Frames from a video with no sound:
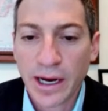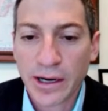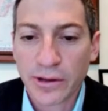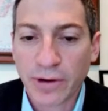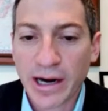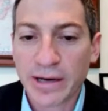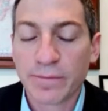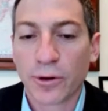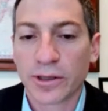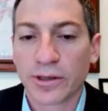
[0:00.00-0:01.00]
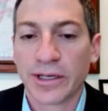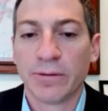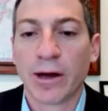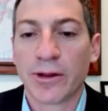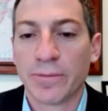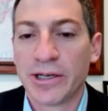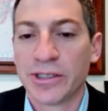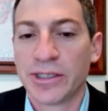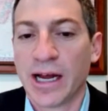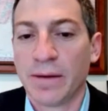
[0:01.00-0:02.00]
And on the right, importantly, whether
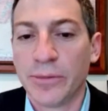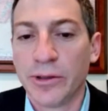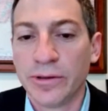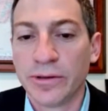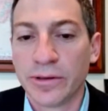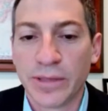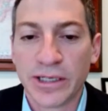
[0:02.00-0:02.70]
patients had mutant